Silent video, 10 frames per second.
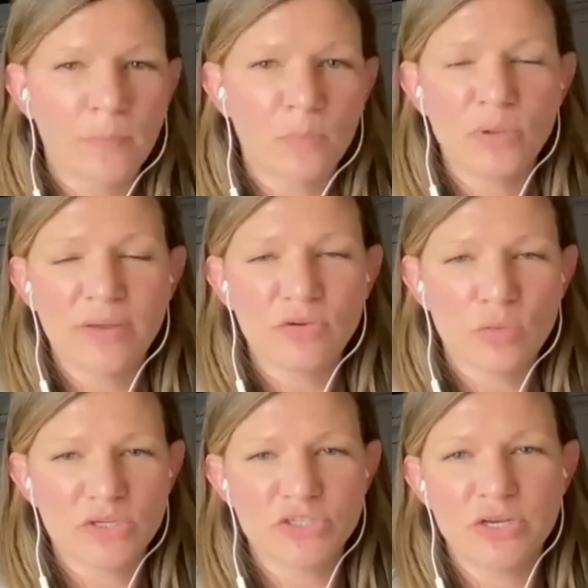We have a
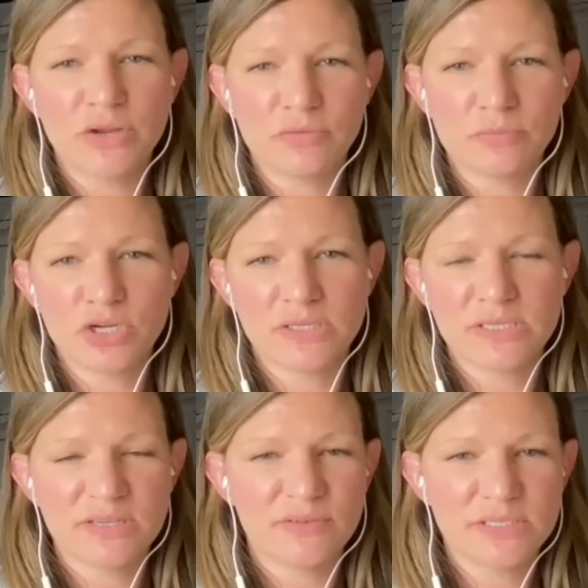question here from John
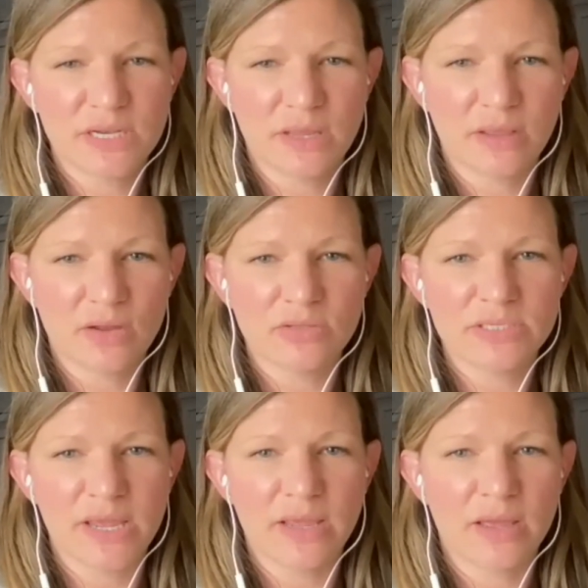Stevens that I think I'll
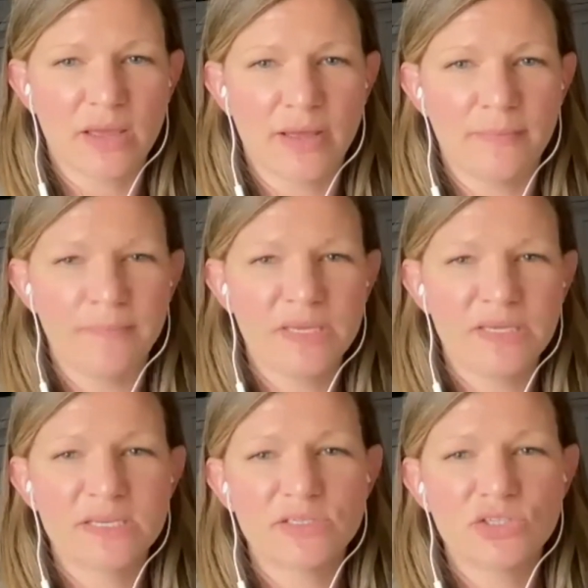take. He
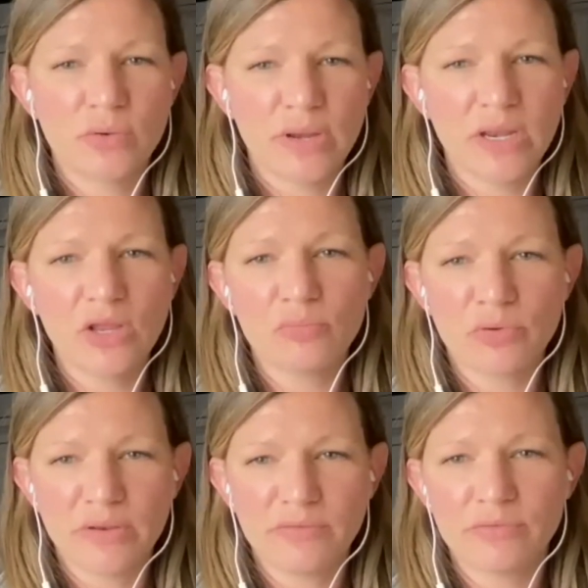says, donating your
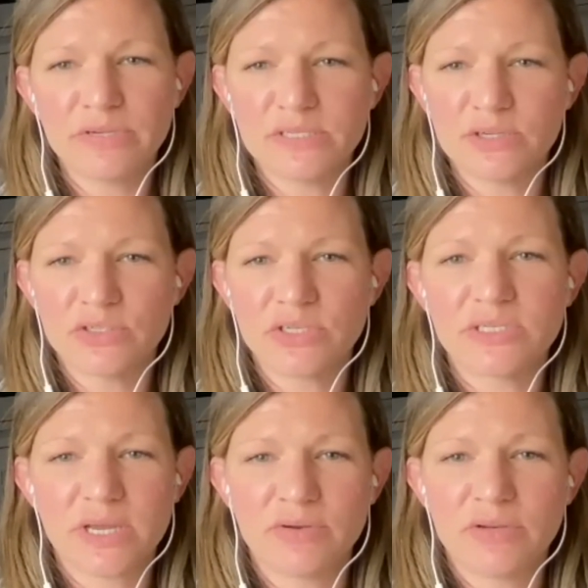brain for research
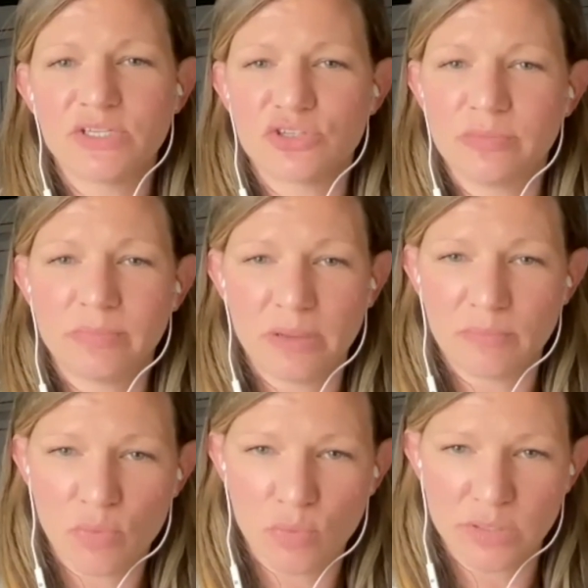sounded extremely
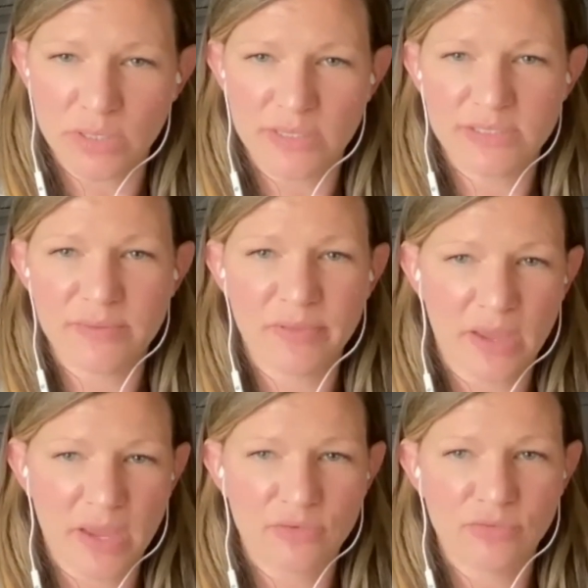important and something I
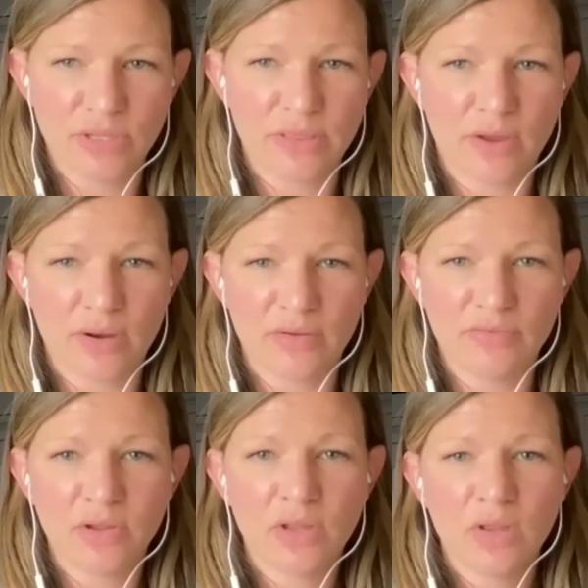hadn't really thought of.
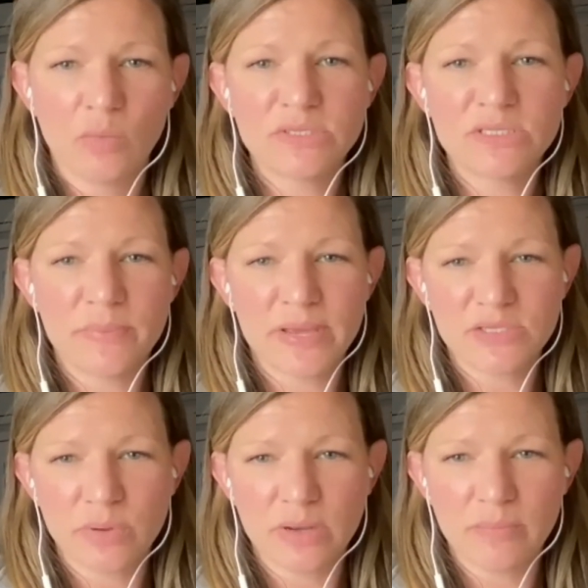What's the
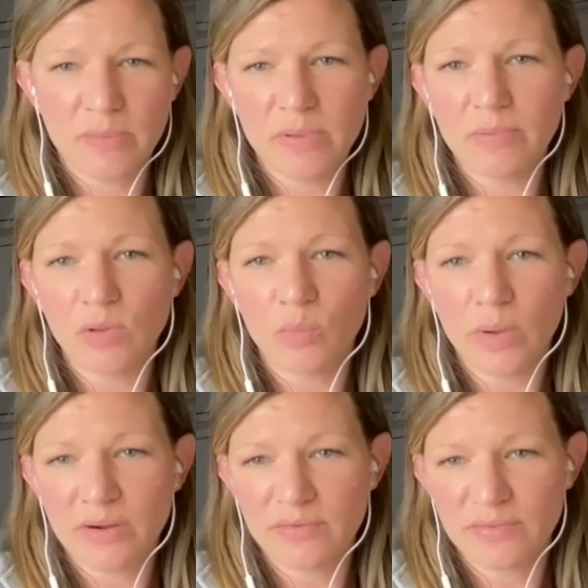best way to make people
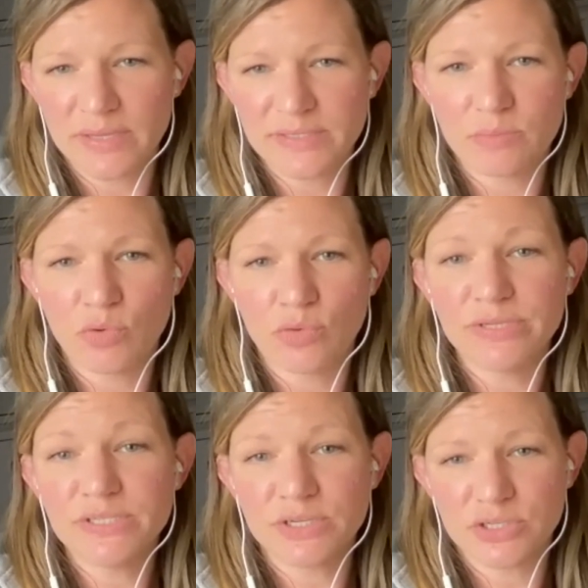aware of this so more
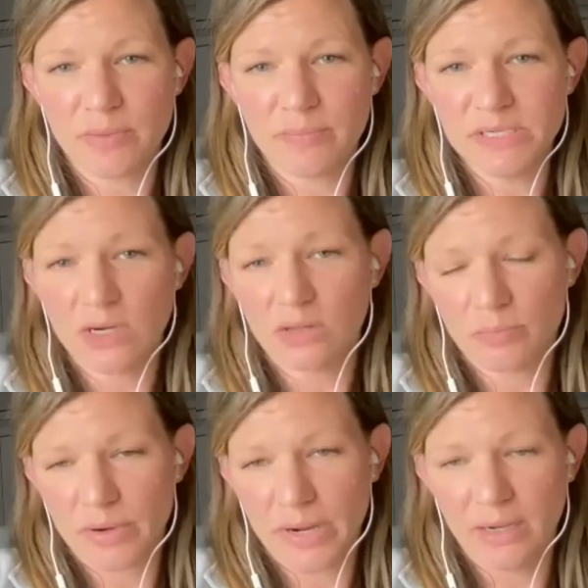research can be done on the
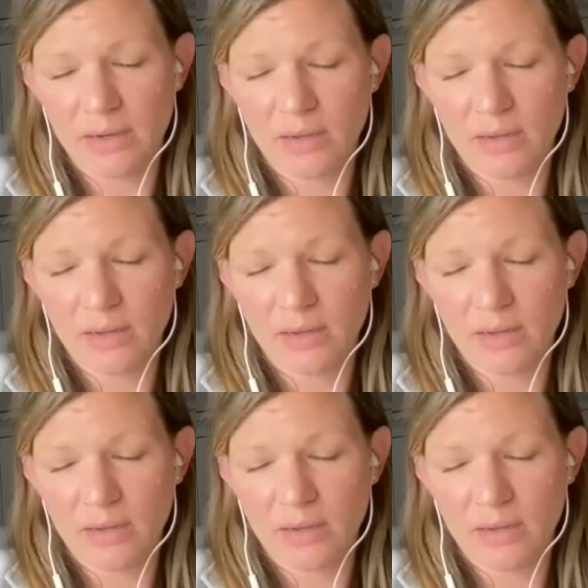brain?